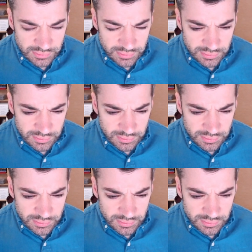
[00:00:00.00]

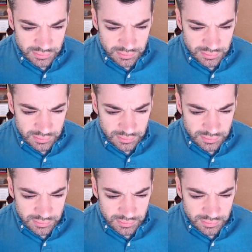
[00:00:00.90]

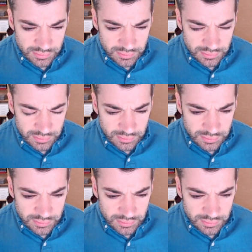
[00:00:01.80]
No one is speaking in this clip.